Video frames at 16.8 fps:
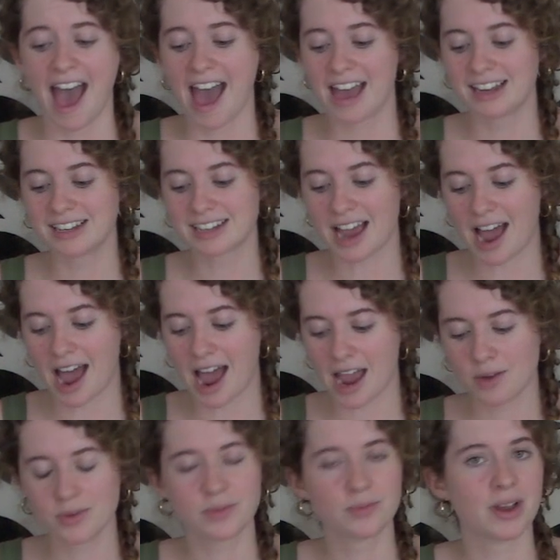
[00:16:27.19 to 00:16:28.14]
And
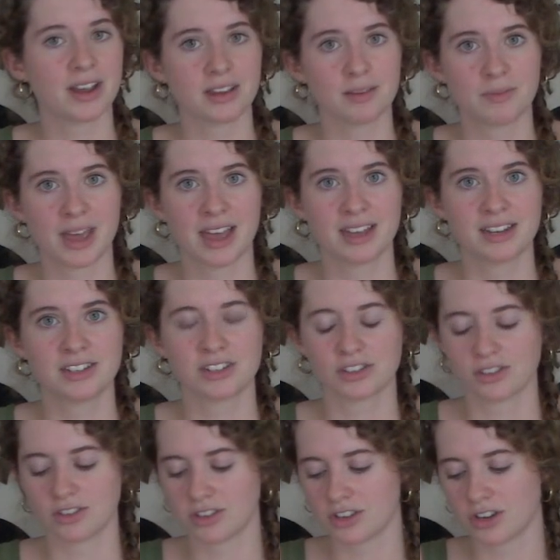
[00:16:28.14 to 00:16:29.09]
I would
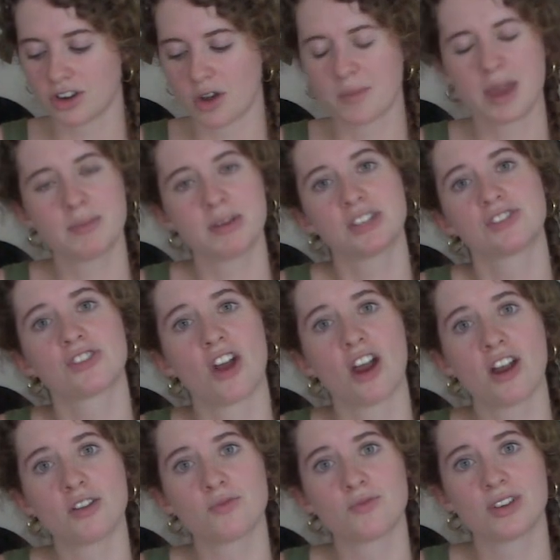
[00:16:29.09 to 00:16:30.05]
recommend, you know, maybe
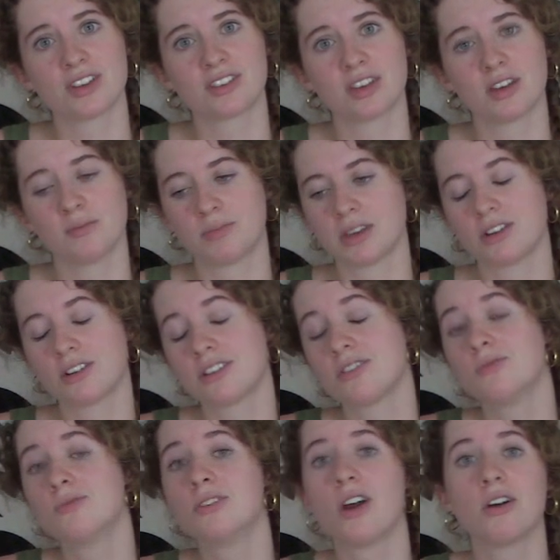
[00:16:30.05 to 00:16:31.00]
start with a beer
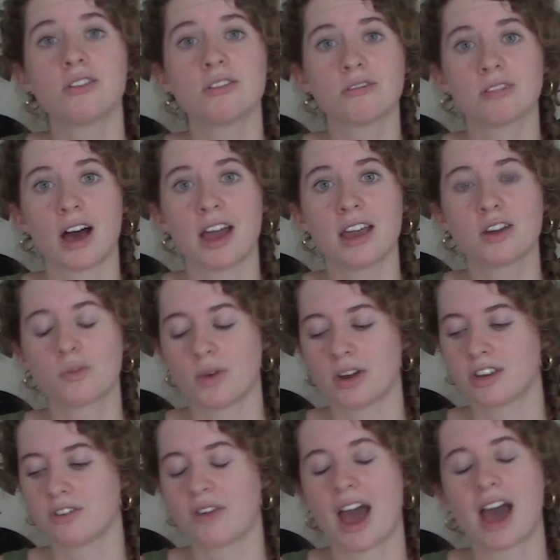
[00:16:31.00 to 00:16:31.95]
you know you like,
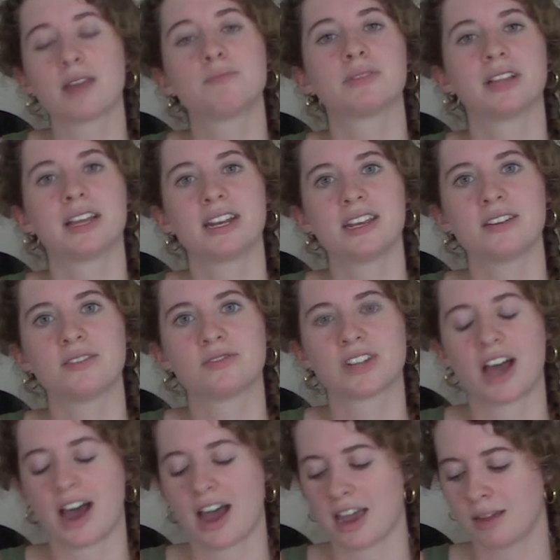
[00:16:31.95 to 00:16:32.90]
one you've had plenty of
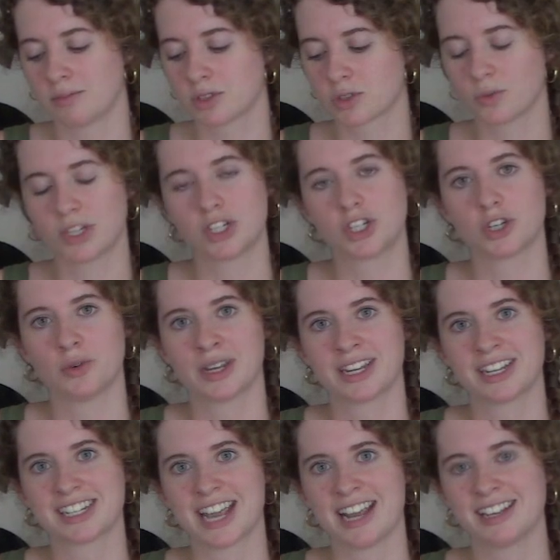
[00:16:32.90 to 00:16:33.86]
times when doing
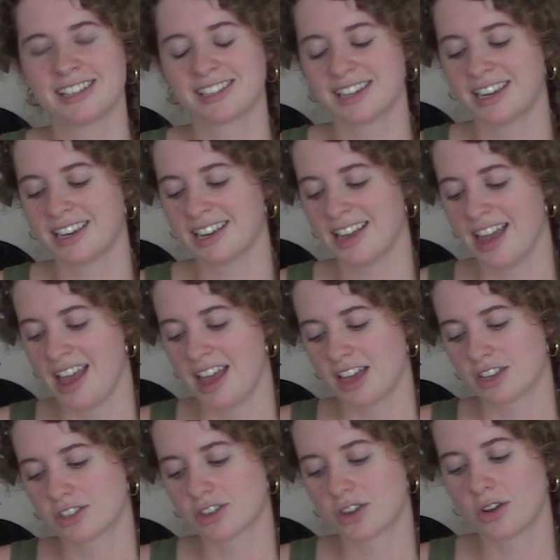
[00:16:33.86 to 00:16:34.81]
a tasting,
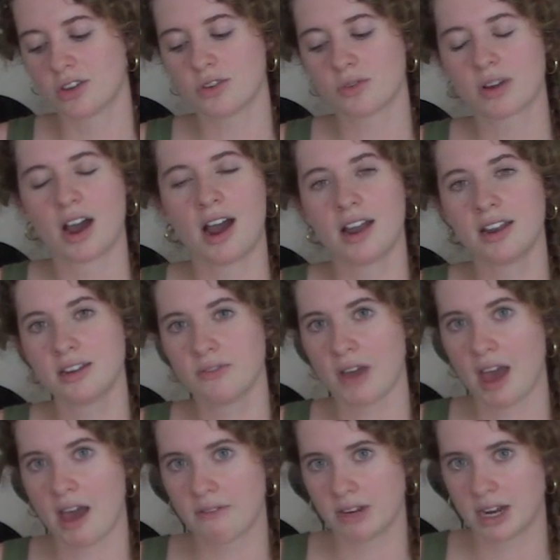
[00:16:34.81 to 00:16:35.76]
so you kind of
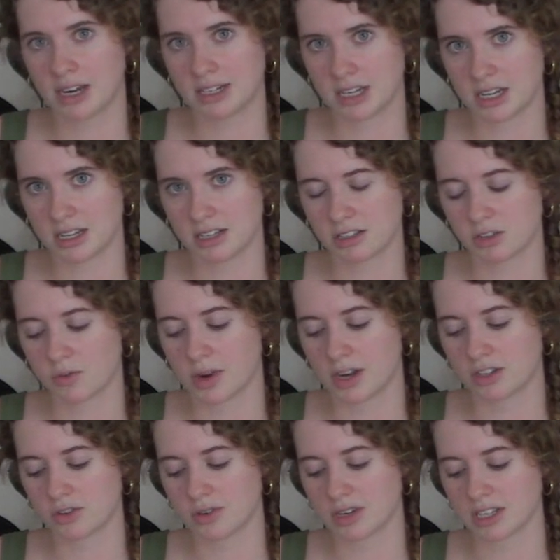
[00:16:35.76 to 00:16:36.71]
have an idea as to
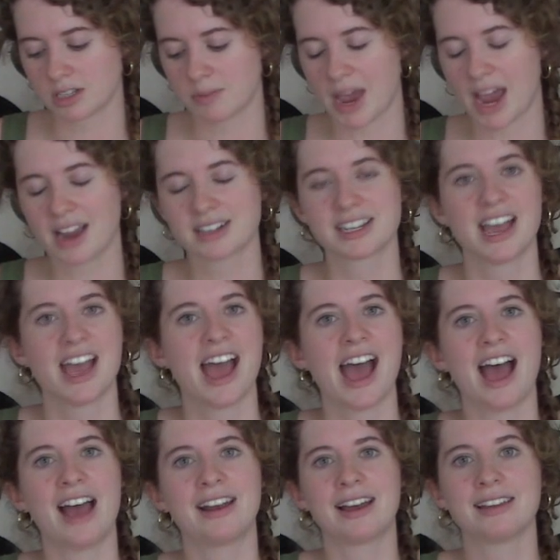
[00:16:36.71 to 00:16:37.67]
what to expect.
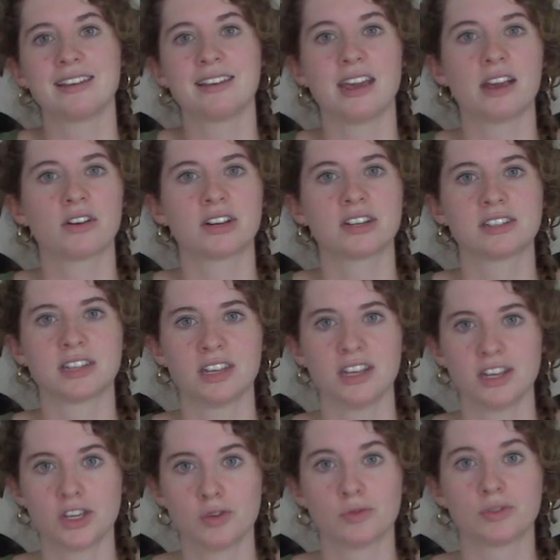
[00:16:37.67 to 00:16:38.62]
And I
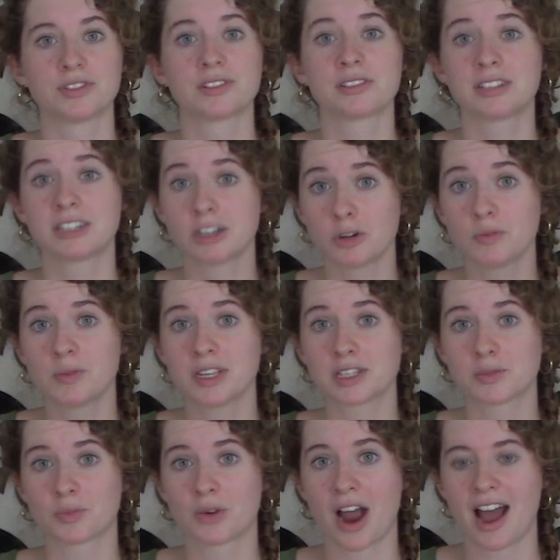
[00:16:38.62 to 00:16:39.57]
guarantee you will still be
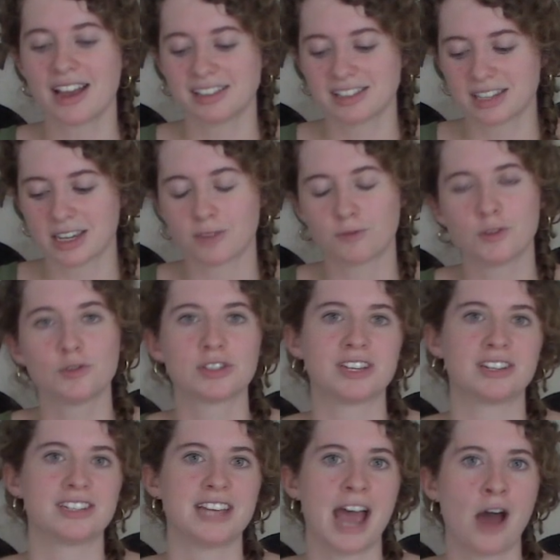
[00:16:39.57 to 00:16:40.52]
surprised if you
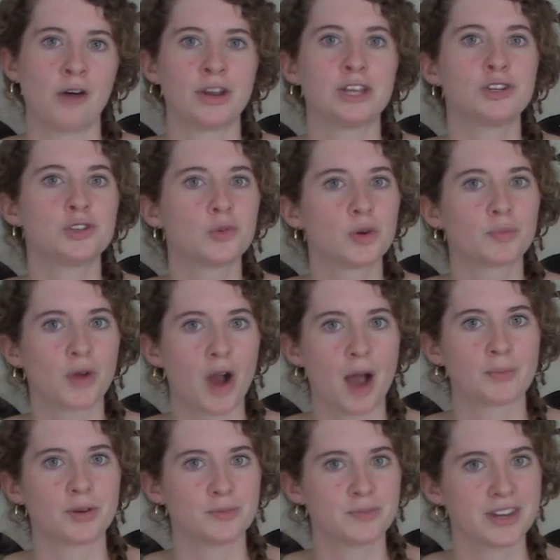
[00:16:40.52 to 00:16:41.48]
sit down and do a
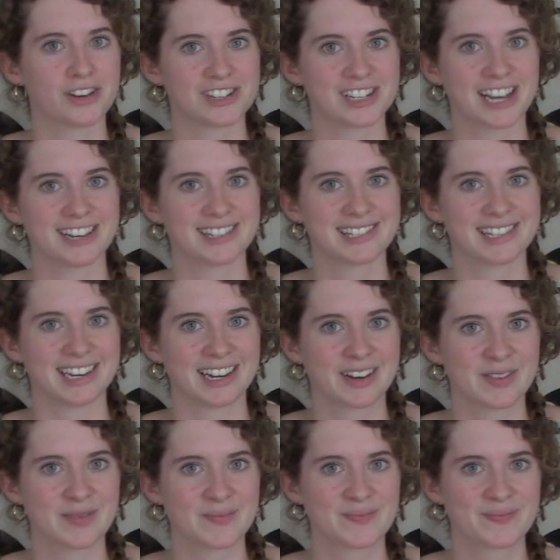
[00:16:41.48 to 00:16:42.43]
proper beer
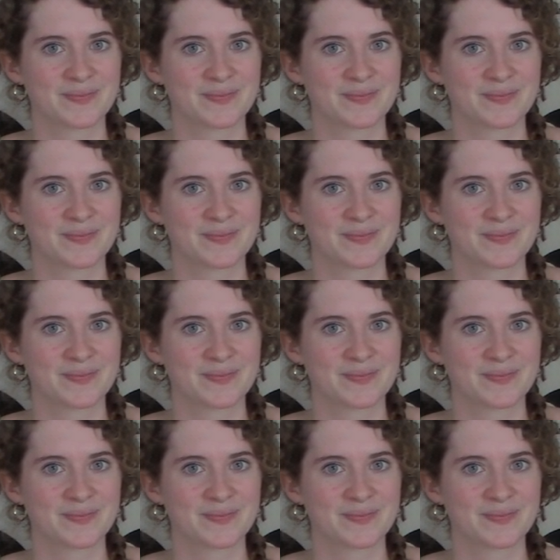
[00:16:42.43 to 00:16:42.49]
tasting.